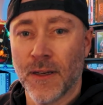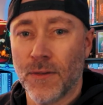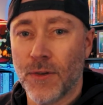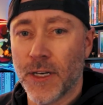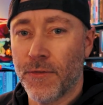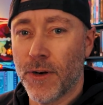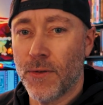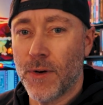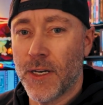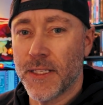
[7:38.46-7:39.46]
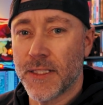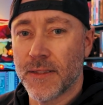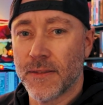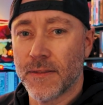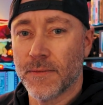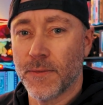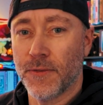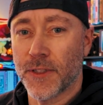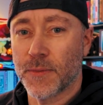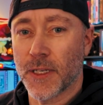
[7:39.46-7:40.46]
whatever it was. Let me
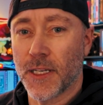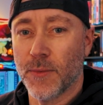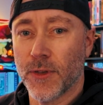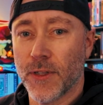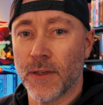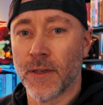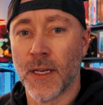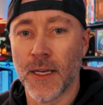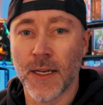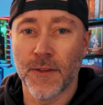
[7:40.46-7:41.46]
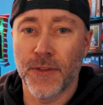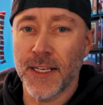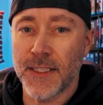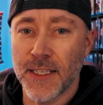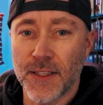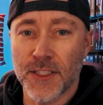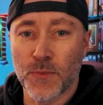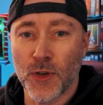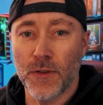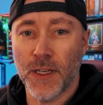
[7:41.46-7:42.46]
fix my camera there. They did this
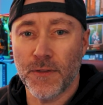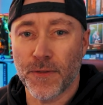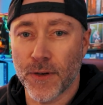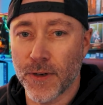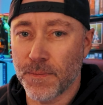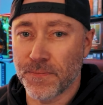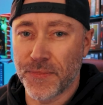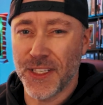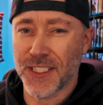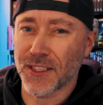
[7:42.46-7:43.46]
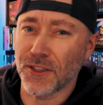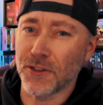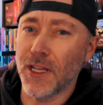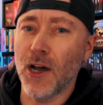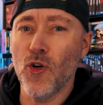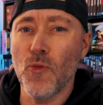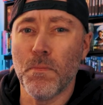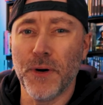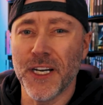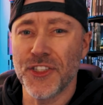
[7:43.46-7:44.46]
movie for this low
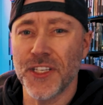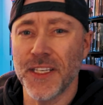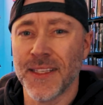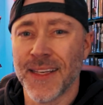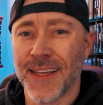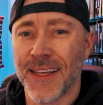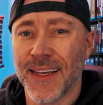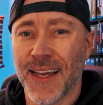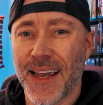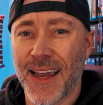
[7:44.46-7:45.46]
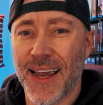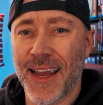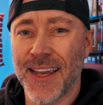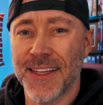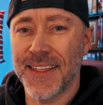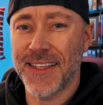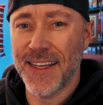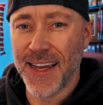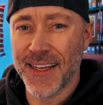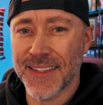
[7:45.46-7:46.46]
budget, and
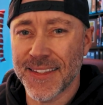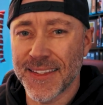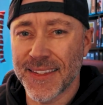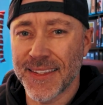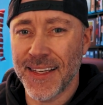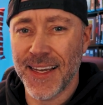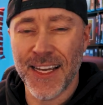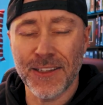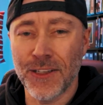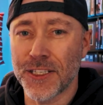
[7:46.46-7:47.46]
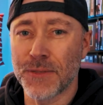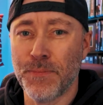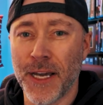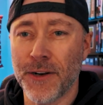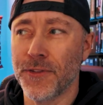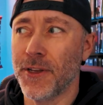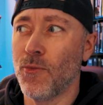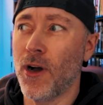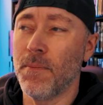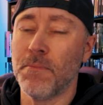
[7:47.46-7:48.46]
yet it looks better than
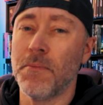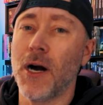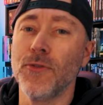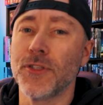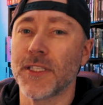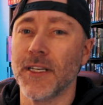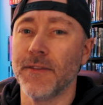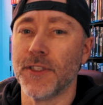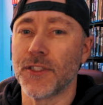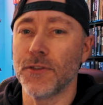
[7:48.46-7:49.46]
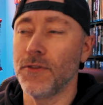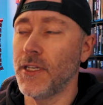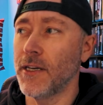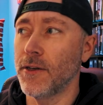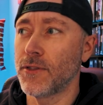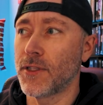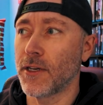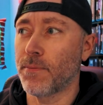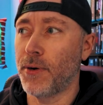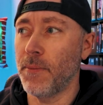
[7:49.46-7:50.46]
what most of the studios that
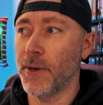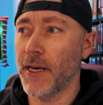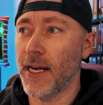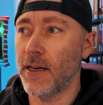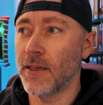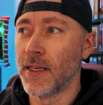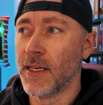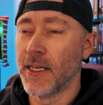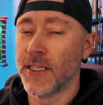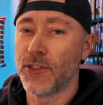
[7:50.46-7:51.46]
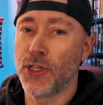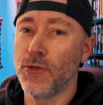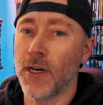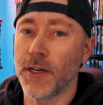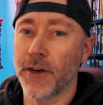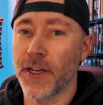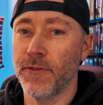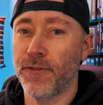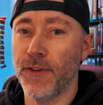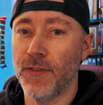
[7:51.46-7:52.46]
are pumping out
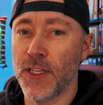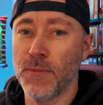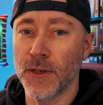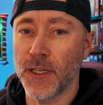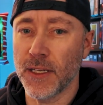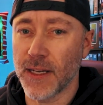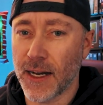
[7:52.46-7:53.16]
$250 million